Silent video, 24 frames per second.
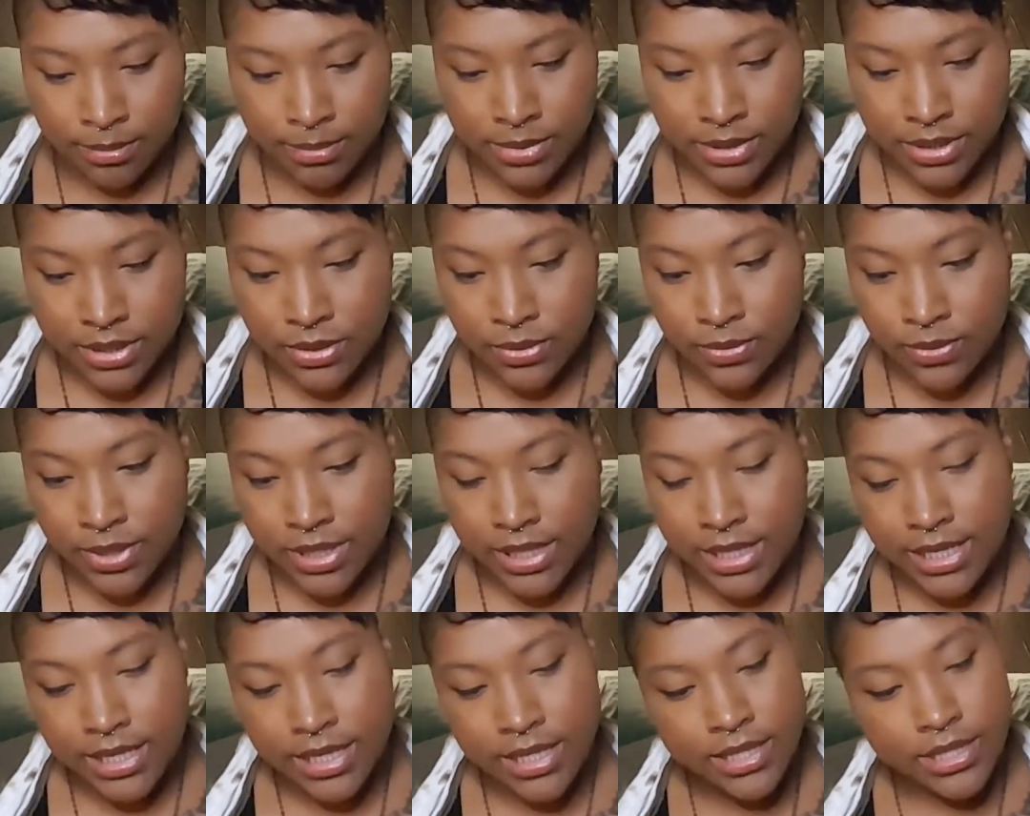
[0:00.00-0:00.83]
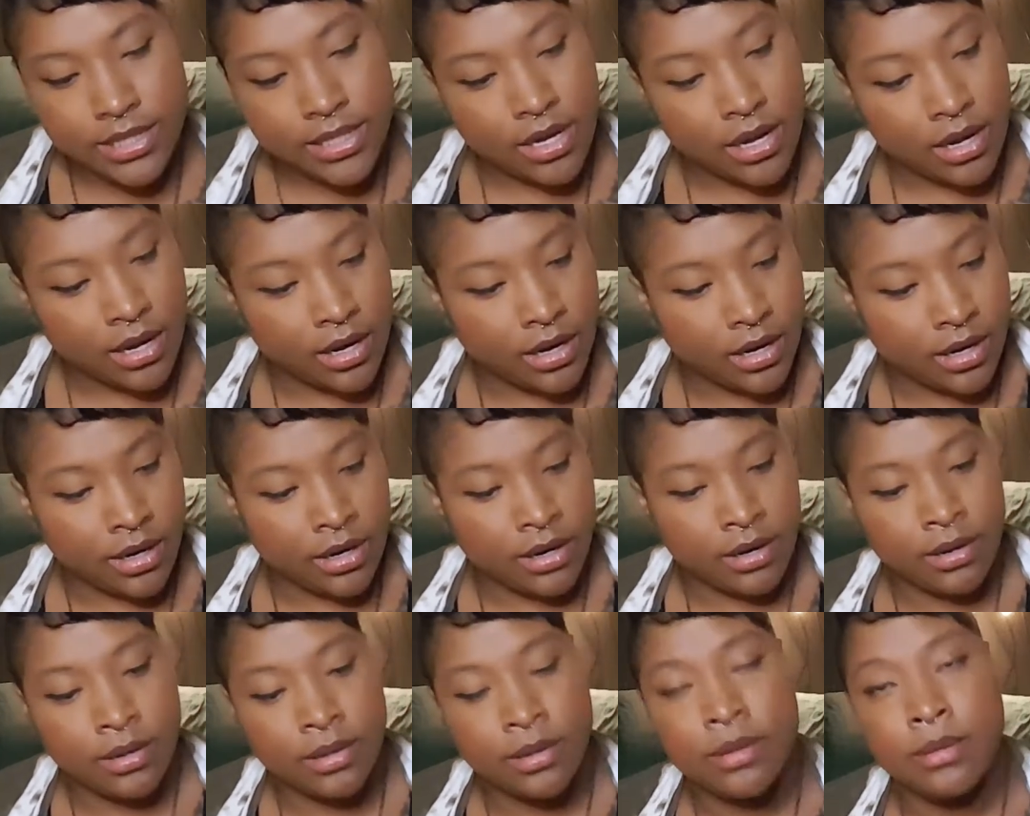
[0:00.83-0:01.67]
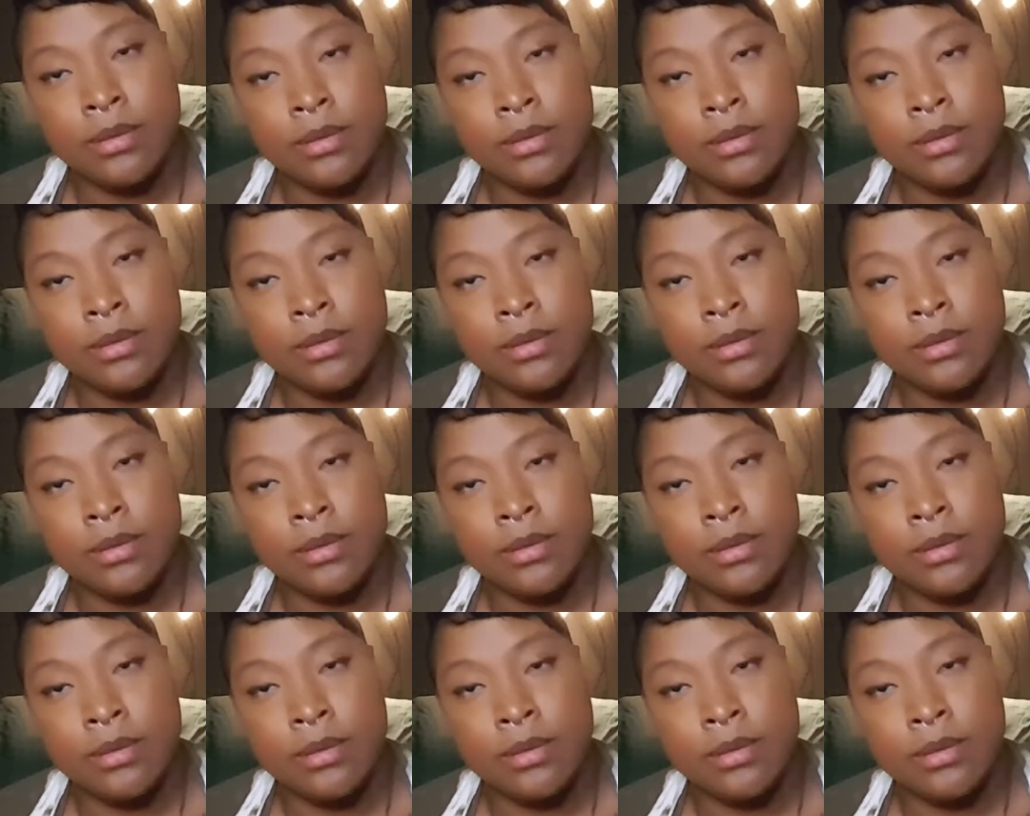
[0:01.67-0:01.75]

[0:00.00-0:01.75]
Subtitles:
So these are